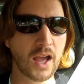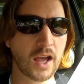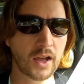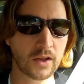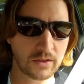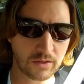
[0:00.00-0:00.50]

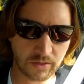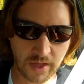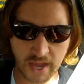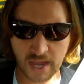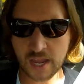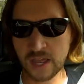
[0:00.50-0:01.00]
Uh,
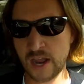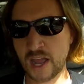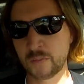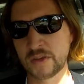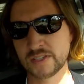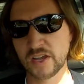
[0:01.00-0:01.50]
they and
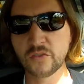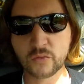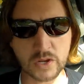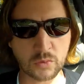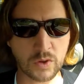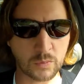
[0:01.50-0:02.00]
I myself,
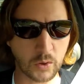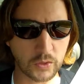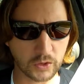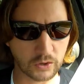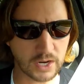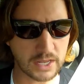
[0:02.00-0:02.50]
we, we both
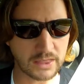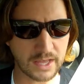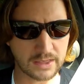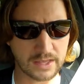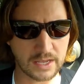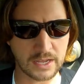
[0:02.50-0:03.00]
agreed
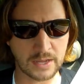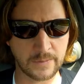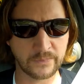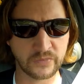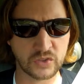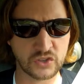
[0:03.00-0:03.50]
that the
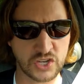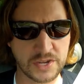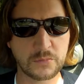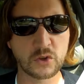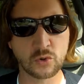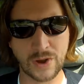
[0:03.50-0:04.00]

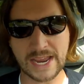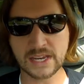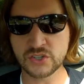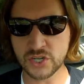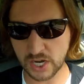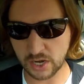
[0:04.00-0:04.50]
Jeep
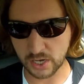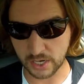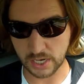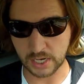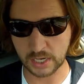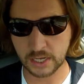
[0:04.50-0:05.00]
Grand
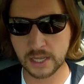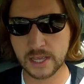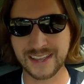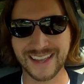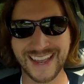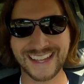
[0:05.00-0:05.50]
Cherokee
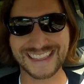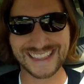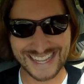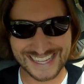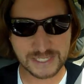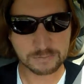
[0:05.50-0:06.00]
had
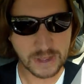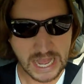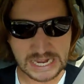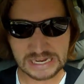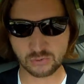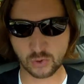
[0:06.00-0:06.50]
less
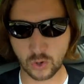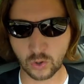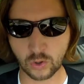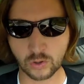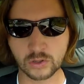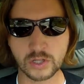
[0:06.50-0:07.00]
body
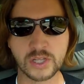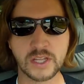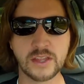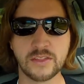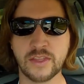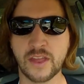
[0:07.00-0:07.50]
roll
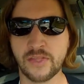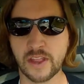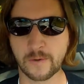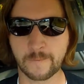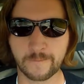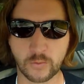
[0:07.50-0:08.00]
than
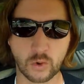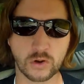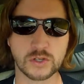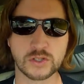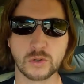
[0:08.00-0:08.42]
their Ford